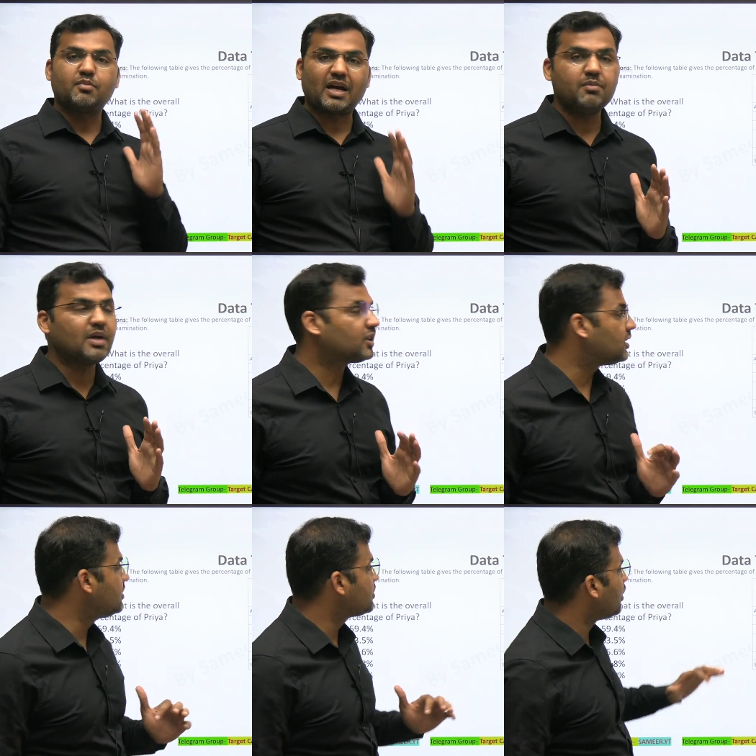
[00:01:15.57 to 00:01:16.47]
my
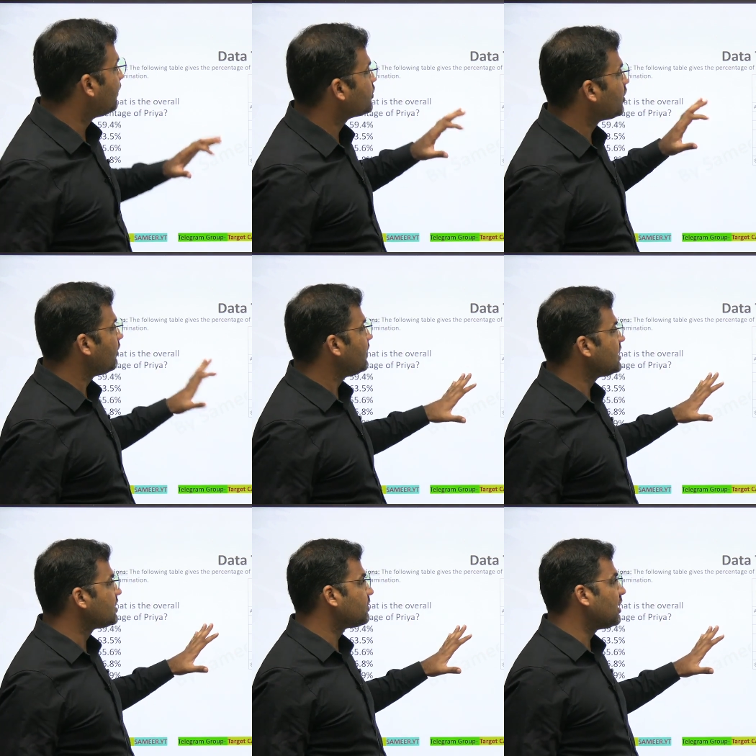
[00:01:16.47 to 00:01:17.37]
methods of solving
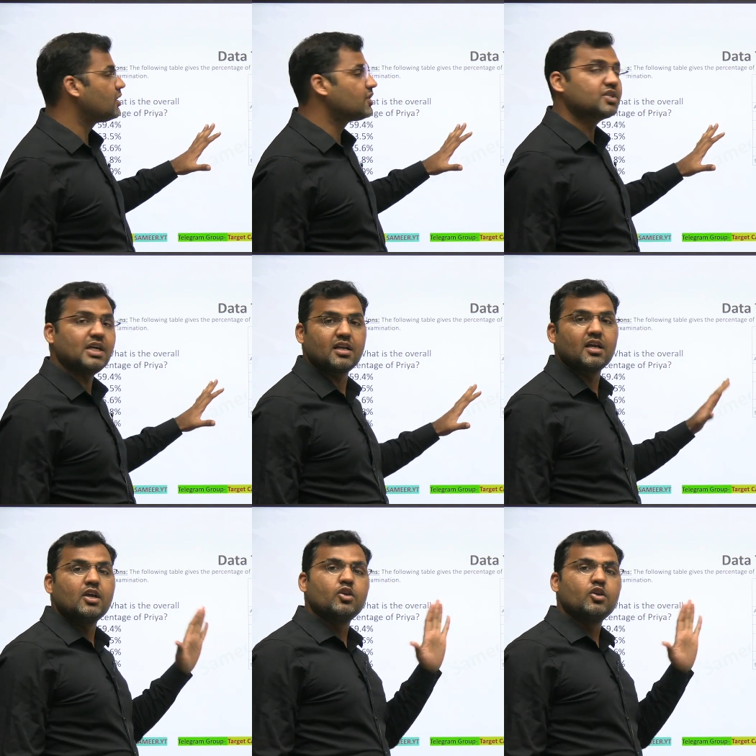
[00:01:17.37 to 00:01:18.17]
this particular set,